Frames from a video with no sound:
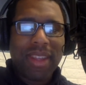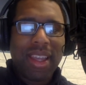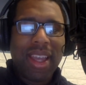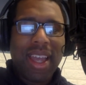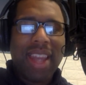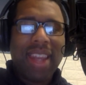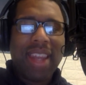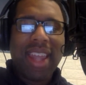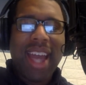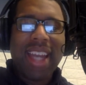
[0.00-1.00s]
And
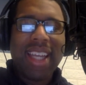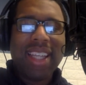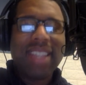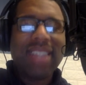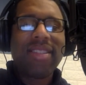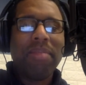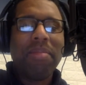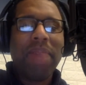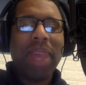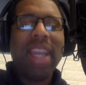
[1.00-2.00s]
that is the
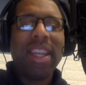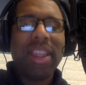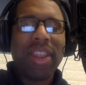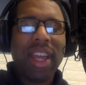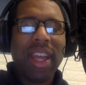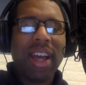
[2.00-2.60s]
main thing I